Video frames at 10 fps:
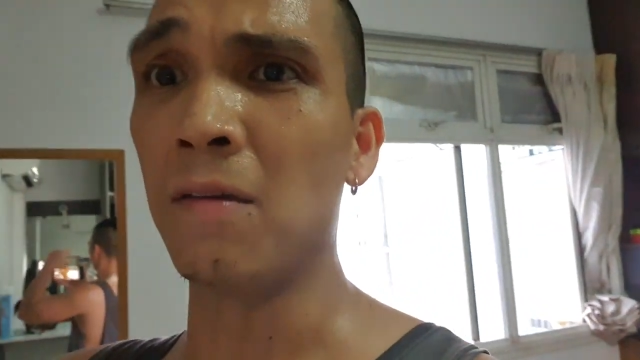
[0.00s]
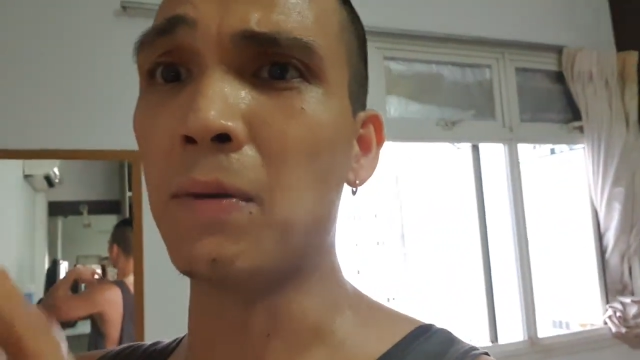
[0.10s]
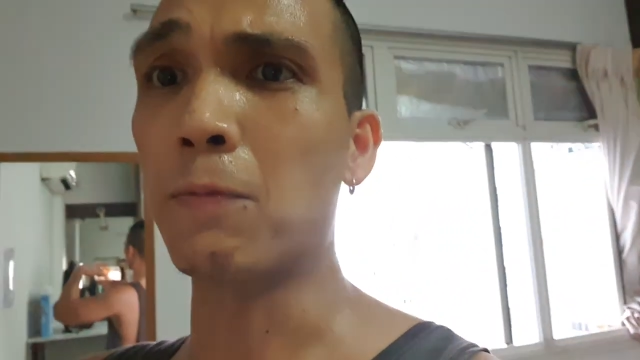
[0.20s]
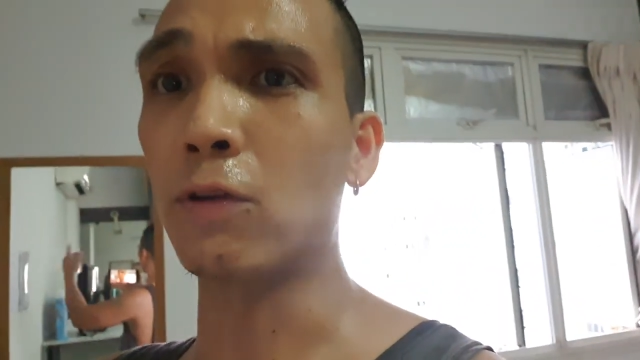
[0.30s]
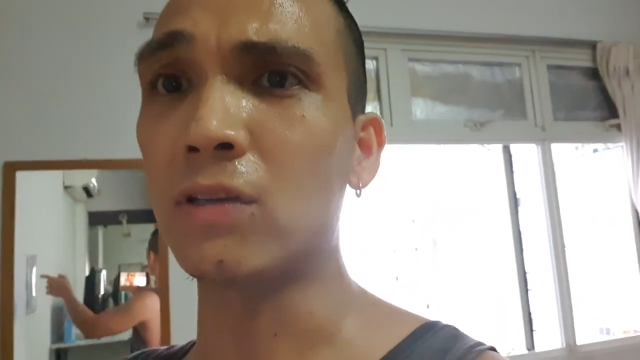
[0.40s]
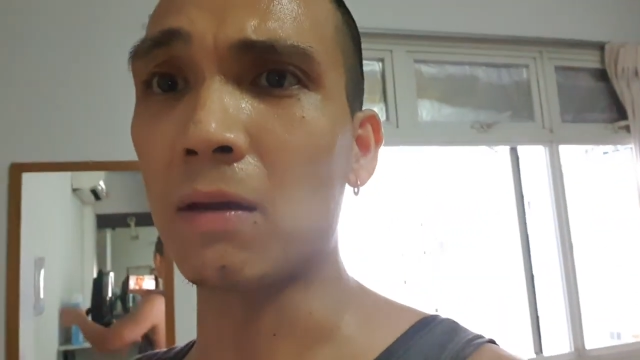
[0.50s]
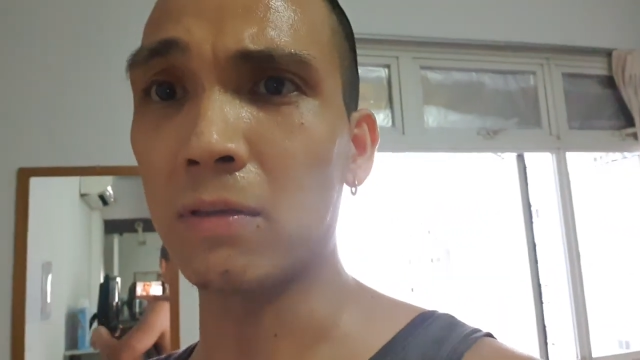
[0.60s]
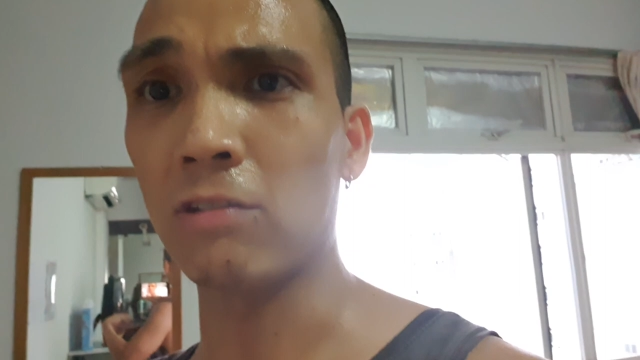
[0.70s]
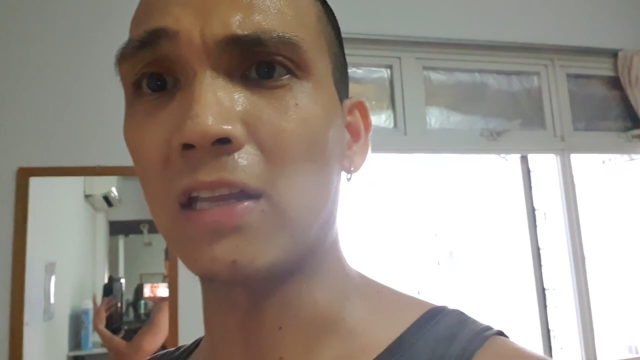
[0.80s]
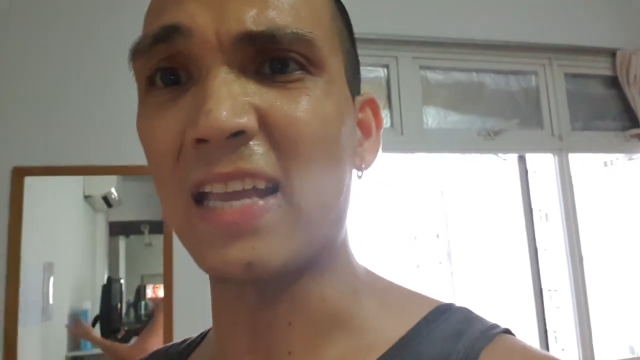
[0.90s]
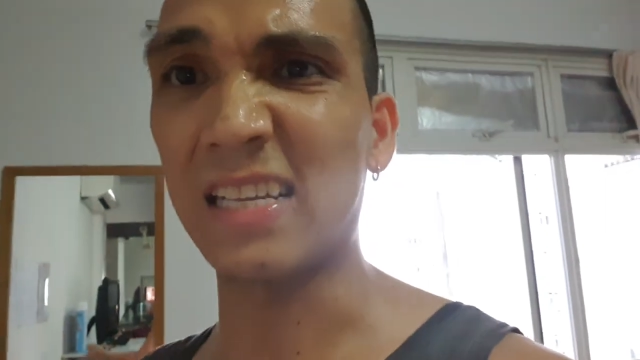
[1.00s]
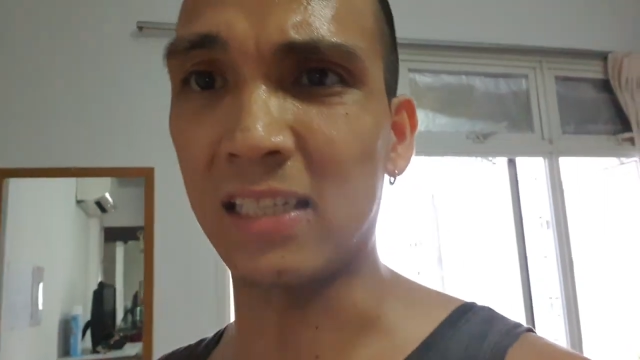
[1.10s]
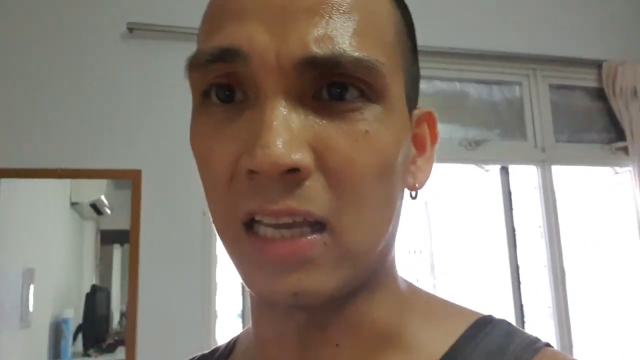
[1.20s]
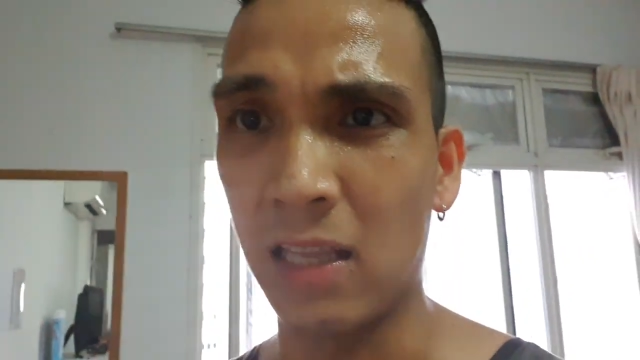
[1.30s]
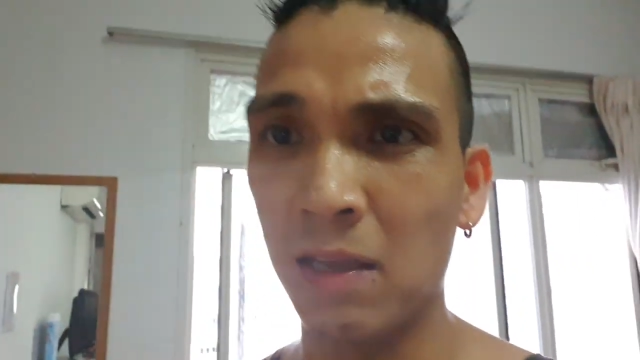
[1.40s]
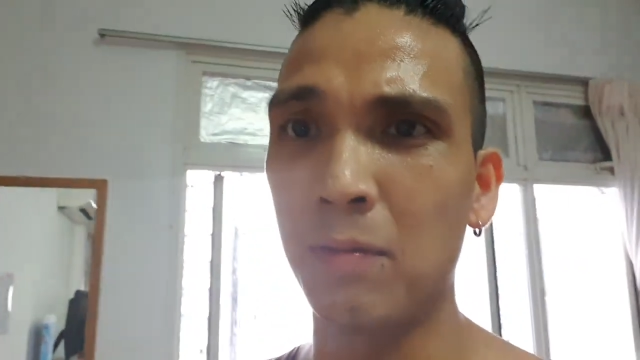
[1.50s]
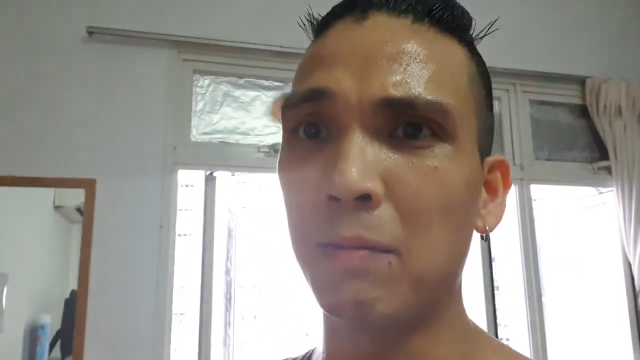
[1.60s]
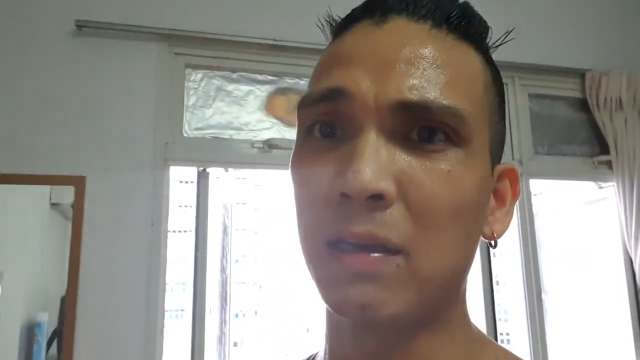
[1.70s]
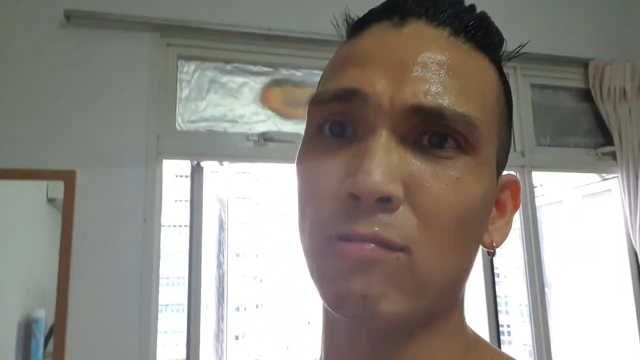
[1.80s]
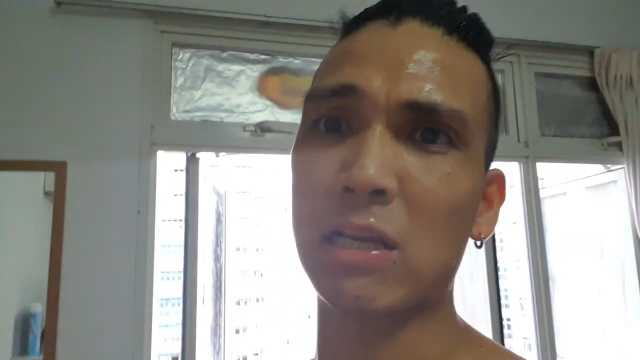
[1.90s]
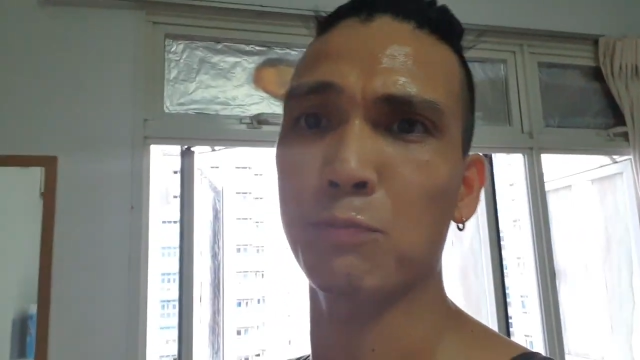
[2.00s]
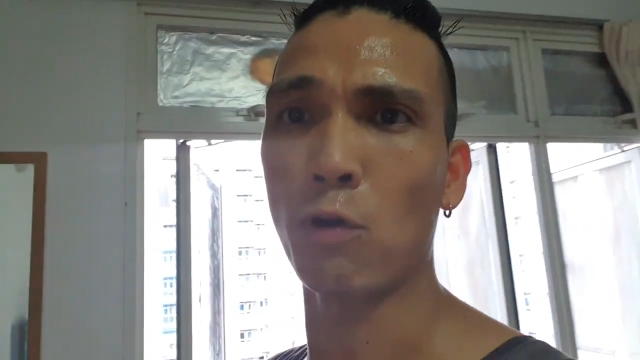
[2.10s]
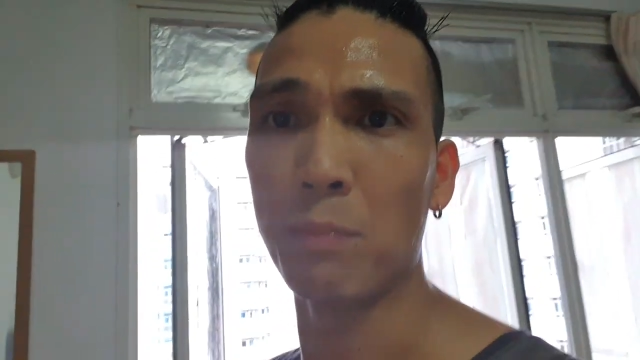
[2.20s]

before you jump into the next set, maybe rest for